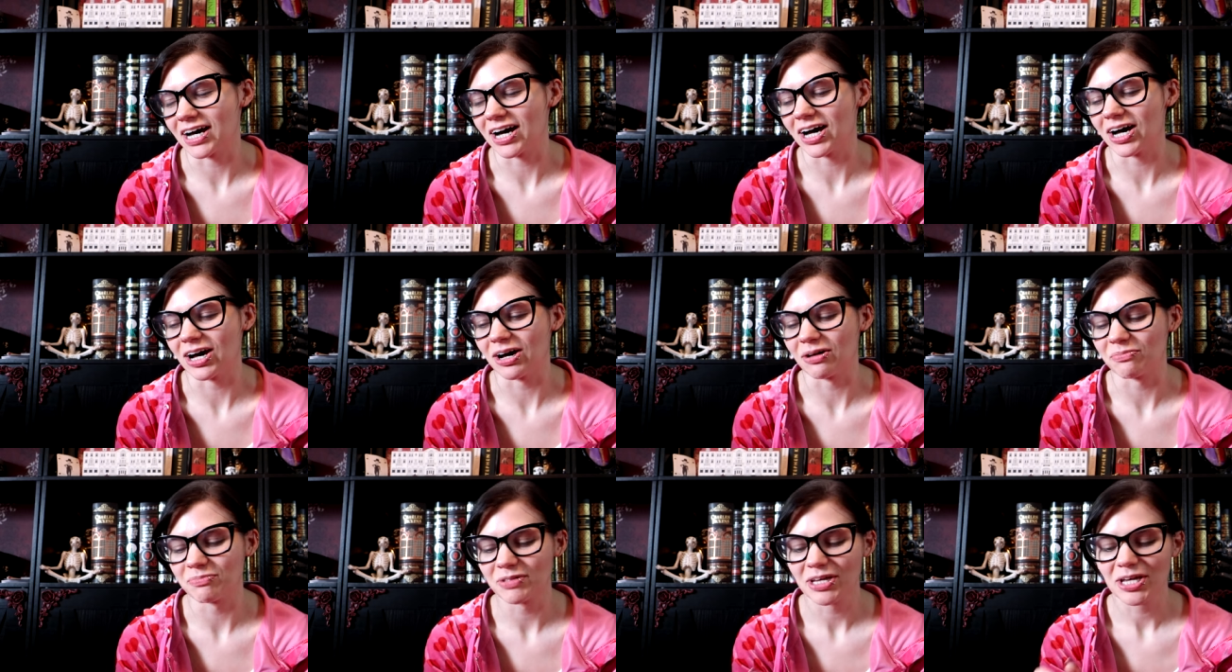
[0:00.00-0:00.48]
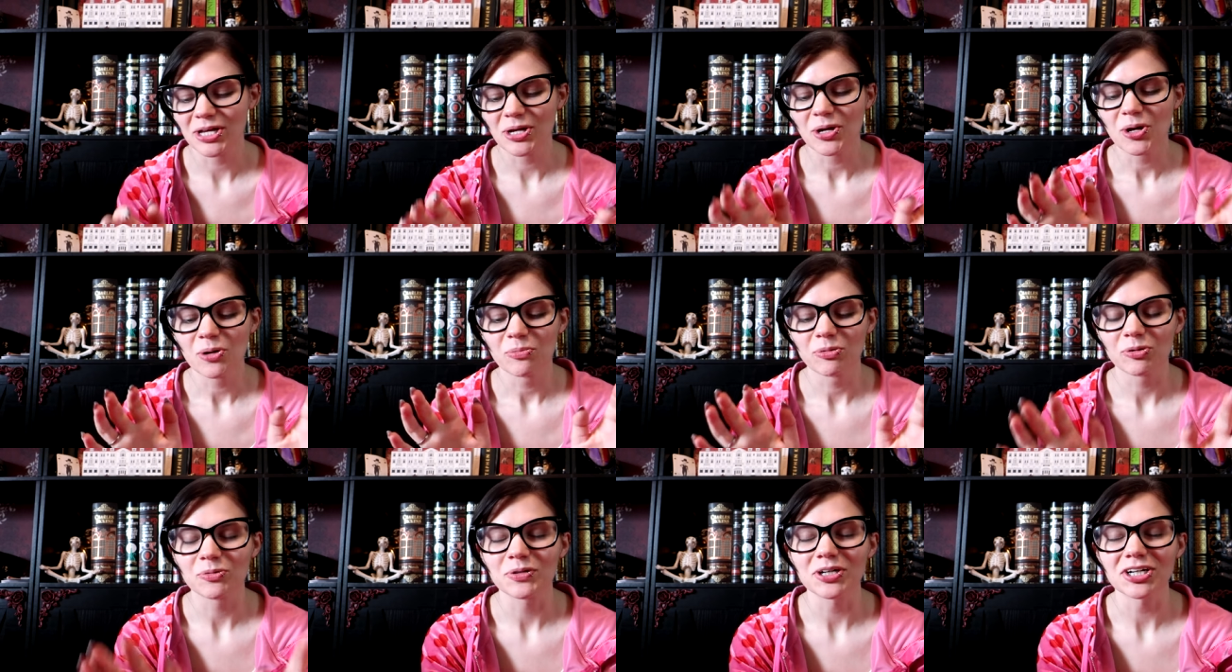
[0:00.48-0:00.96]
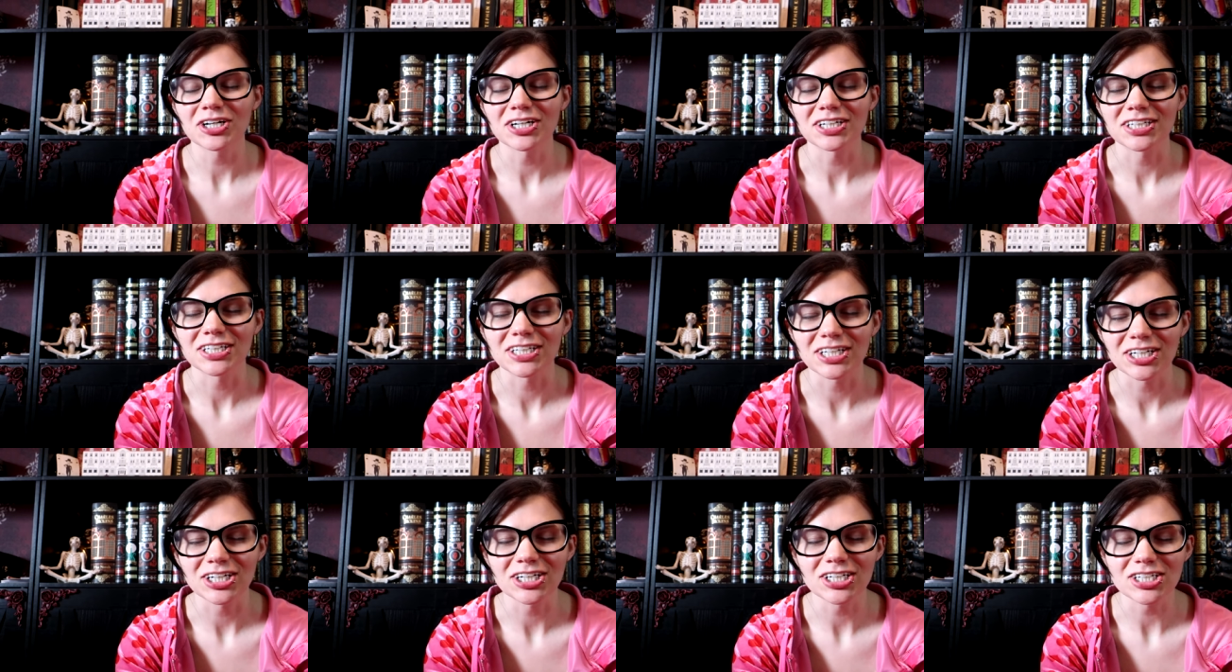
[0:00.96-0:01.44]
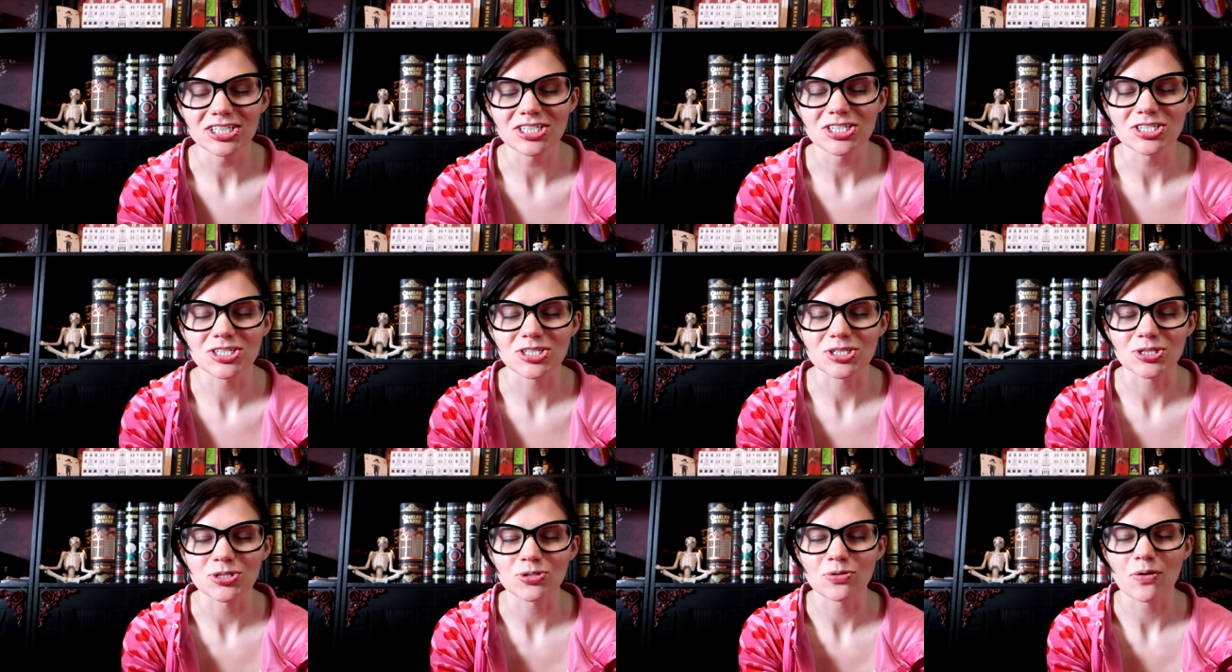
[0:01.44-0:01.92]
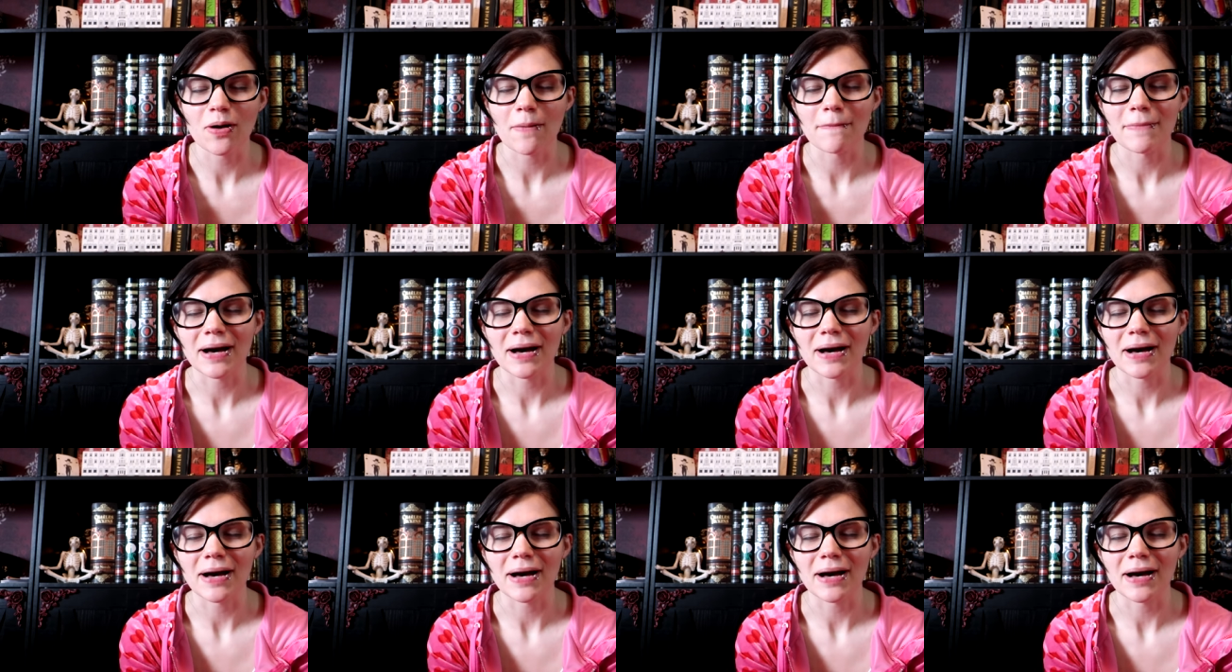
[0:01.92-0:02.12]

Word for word: Um, we are here to do